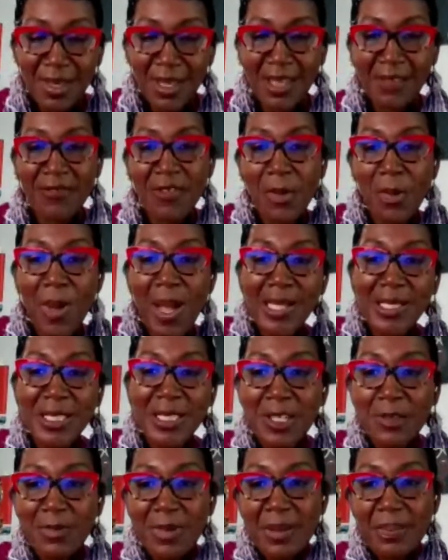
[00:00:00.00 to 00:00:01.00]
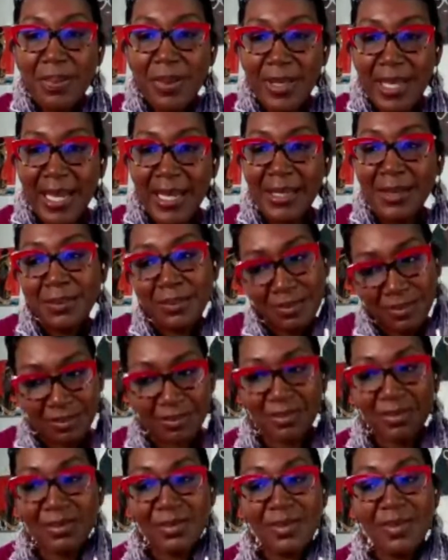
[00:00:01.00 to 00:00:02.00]
If you're watching the replay,
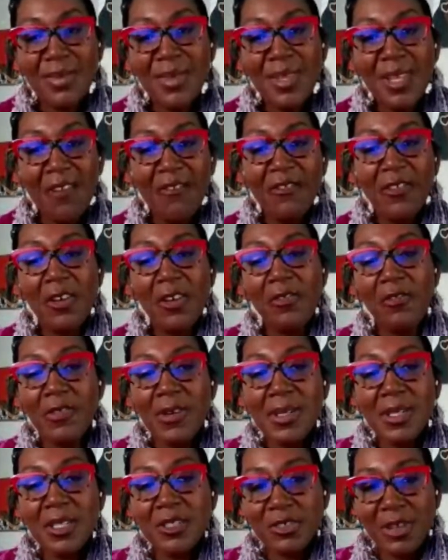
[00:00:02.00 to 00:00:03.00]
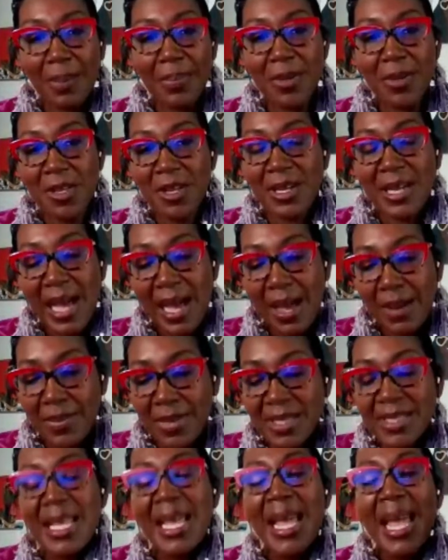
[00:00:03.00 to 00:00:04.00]
feel free to drop in your
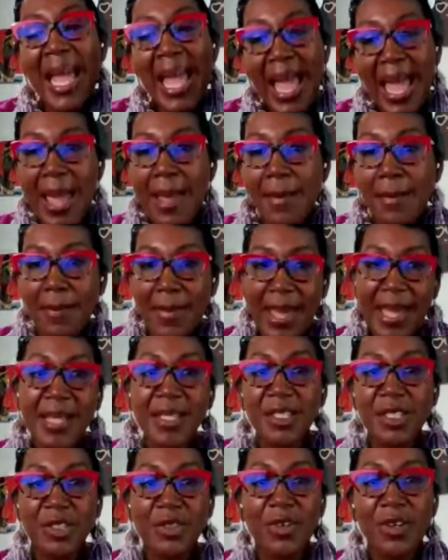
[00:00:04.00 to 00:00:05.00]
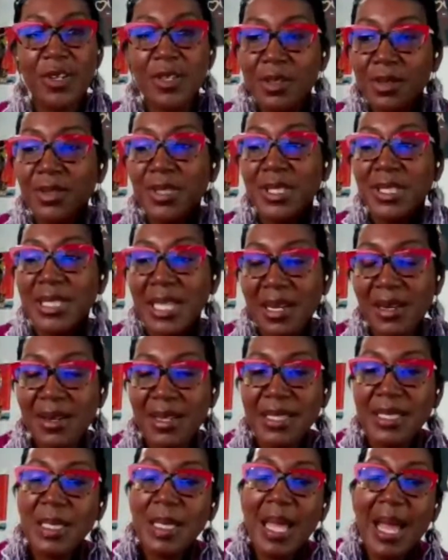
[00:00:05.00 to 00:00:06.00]
comments and make sure you share
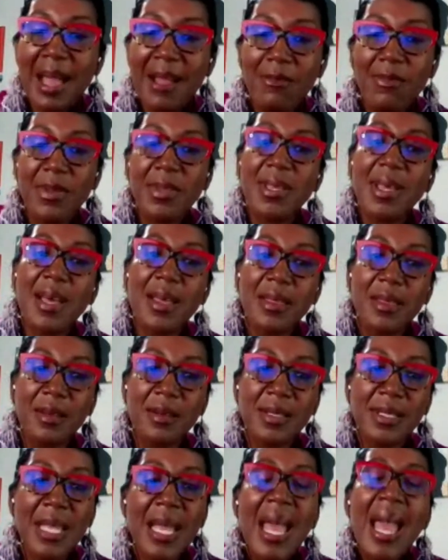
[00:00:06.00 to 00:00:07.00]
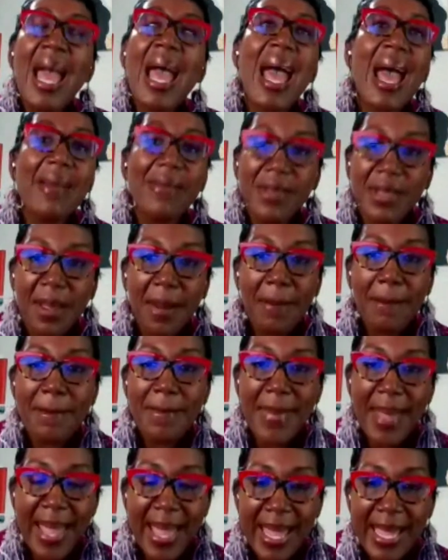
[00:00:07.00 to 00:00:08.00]
this live with others. Have an
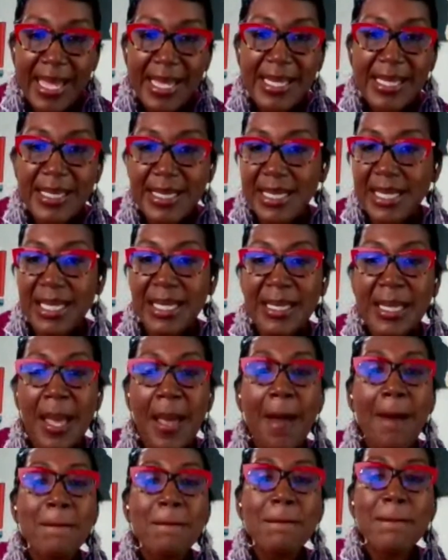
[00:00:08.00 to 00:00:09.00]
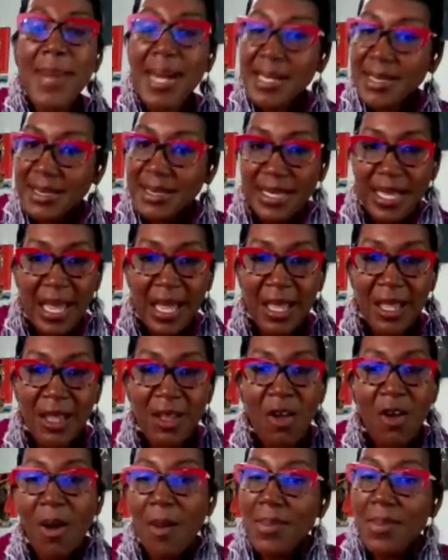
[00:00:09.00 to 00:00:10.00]
amazing Monday
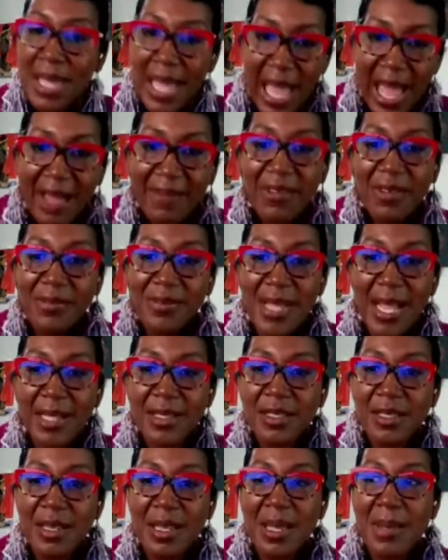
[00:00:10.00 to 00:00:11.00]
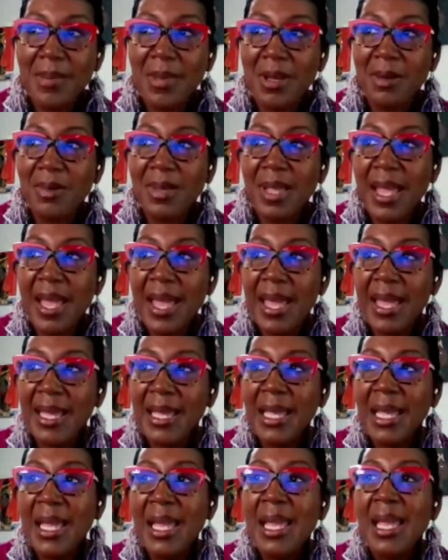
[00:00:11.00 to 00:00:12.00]
on behalf of Dr.
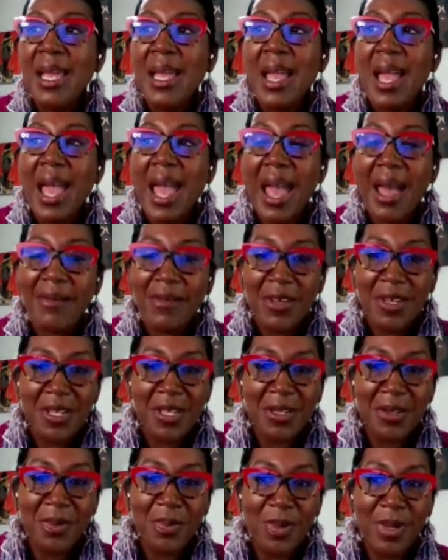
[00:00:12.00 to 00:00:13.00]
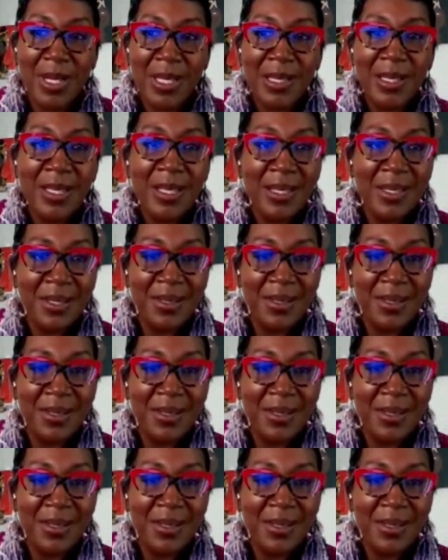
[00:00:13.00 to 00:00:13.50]
MLK. Have a good one.